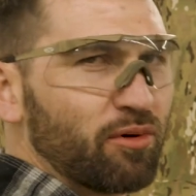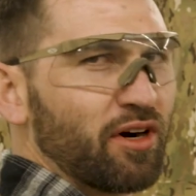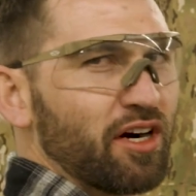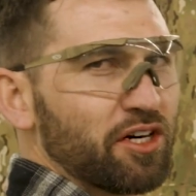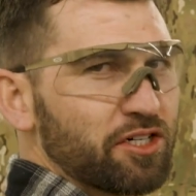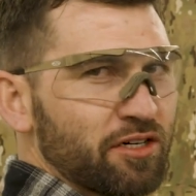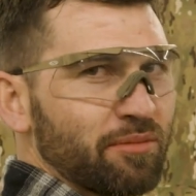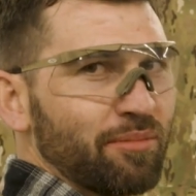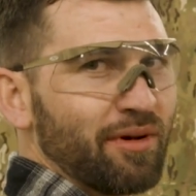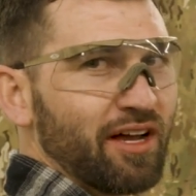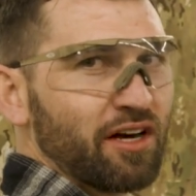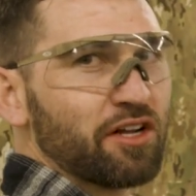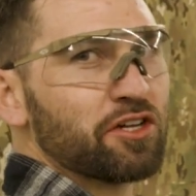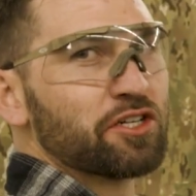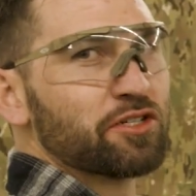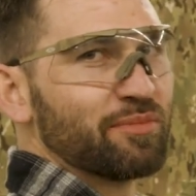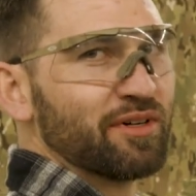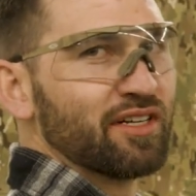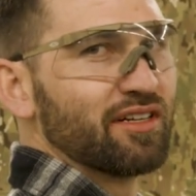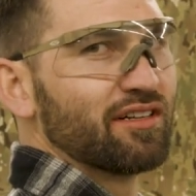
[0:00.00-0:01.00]
pressure
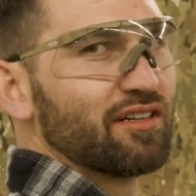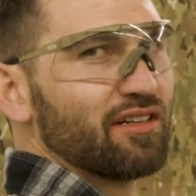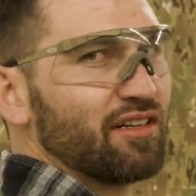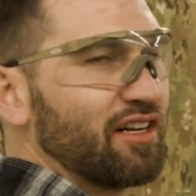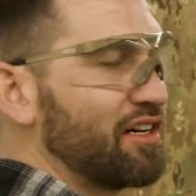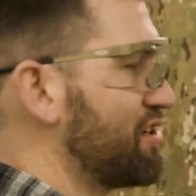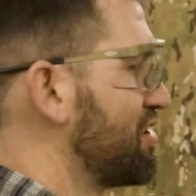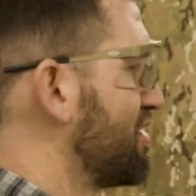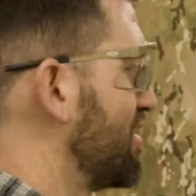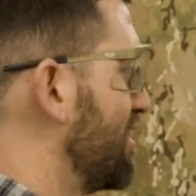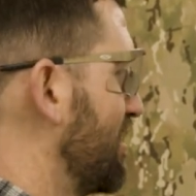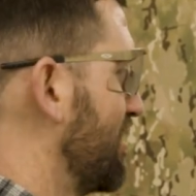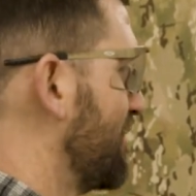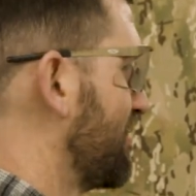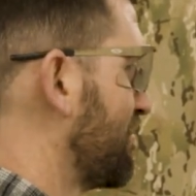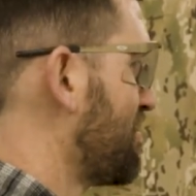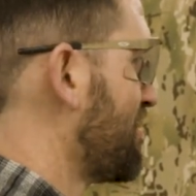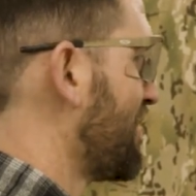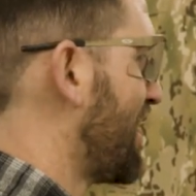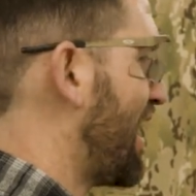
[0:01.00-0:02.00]
management. Nice
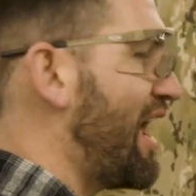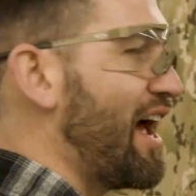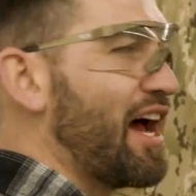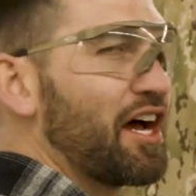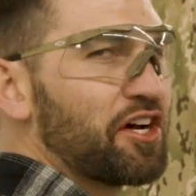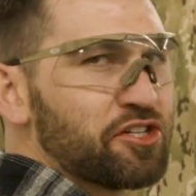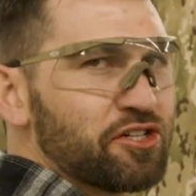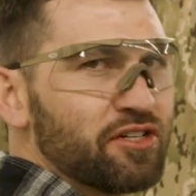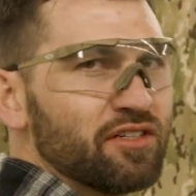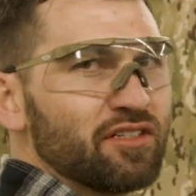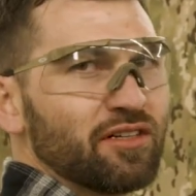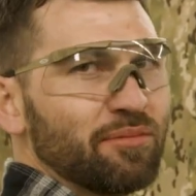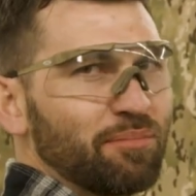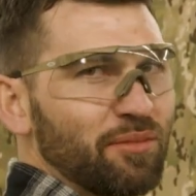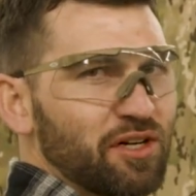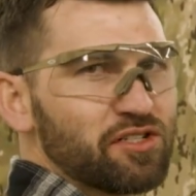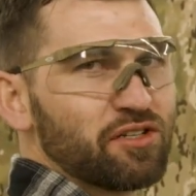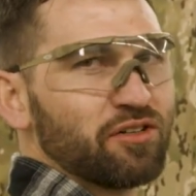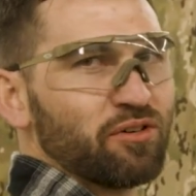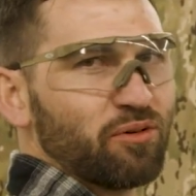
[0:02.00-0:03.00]
action to
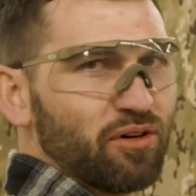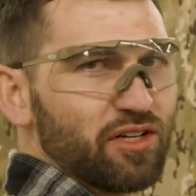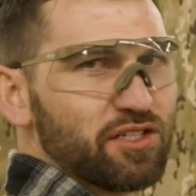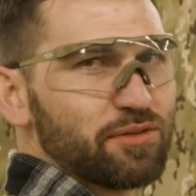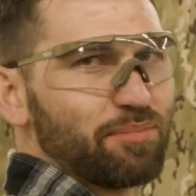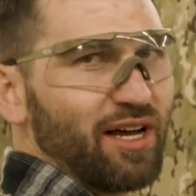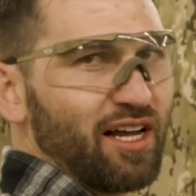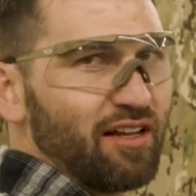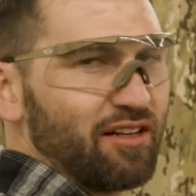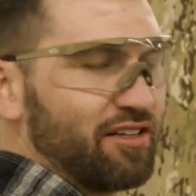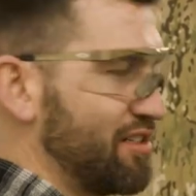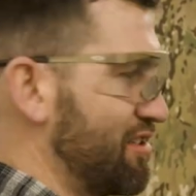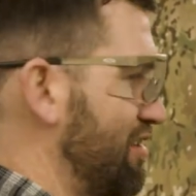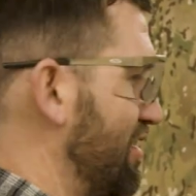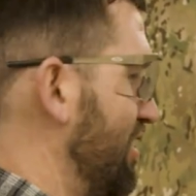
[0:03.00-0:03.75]
muzzle noise balance